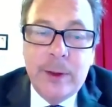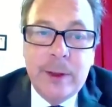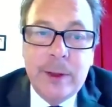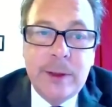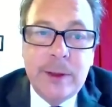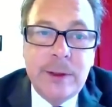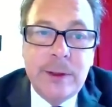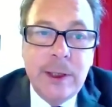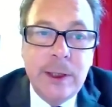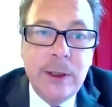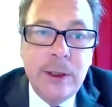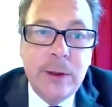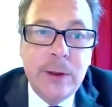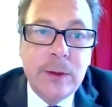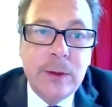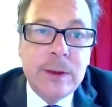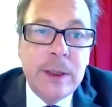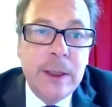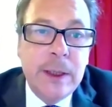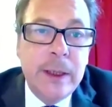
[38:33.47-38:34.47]
Dhabi
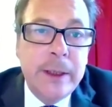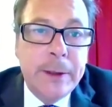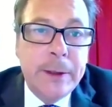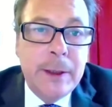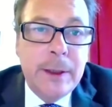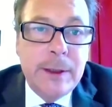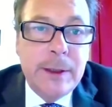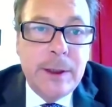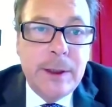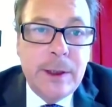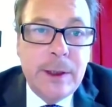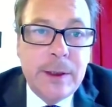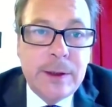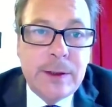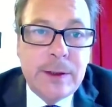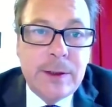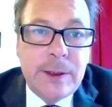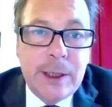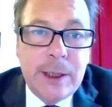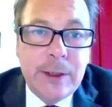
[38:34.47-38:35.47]
continues
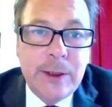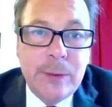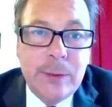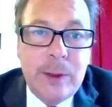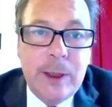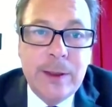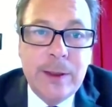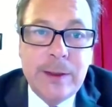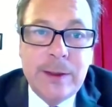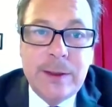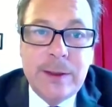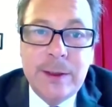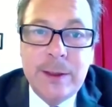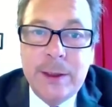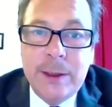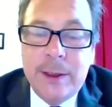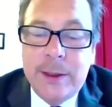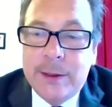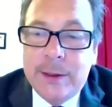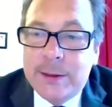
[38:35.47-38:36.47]
as the second
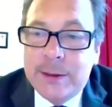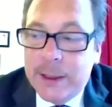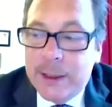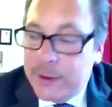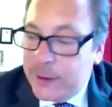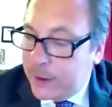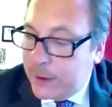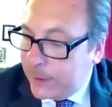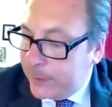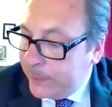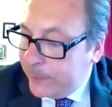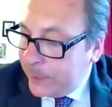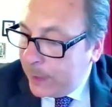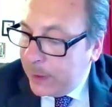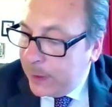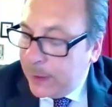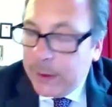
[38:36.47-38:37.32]
placed centre